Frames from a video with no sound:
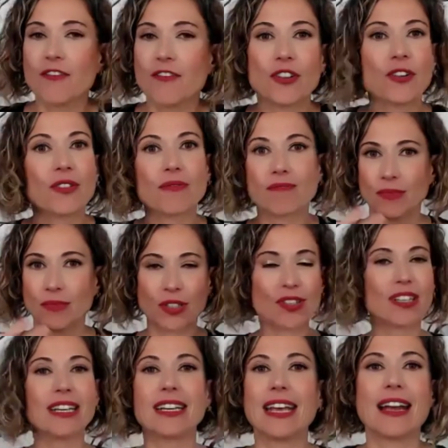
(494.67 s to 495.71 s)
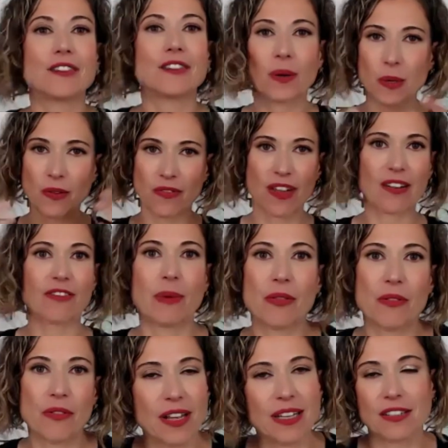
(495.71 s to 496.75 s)
You're you're gonna get tryptophan from
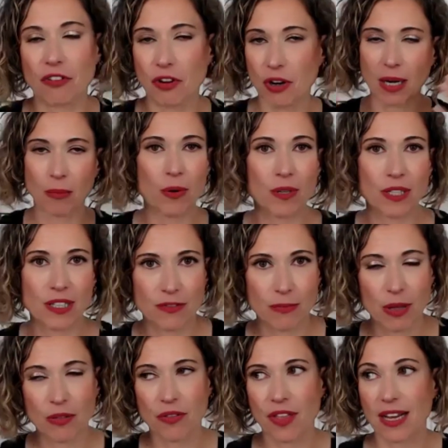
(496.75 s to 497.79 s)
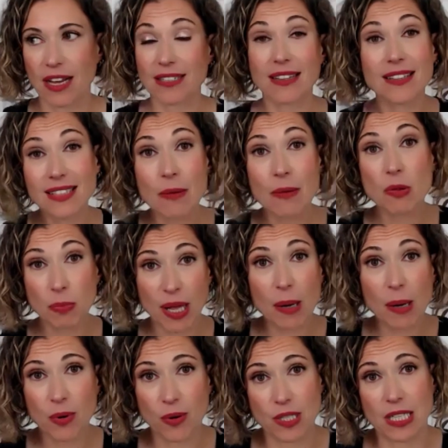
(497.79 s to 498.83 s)
other things if you're getting protein from other things, and the same with
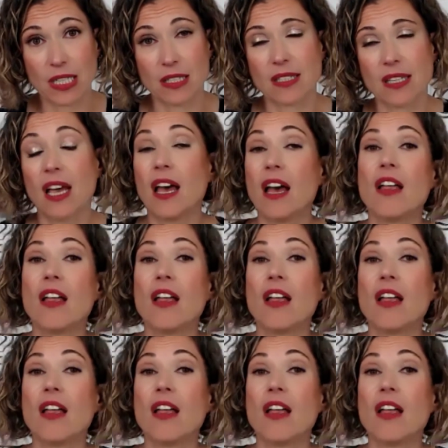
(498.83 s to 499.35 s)
plant proteins.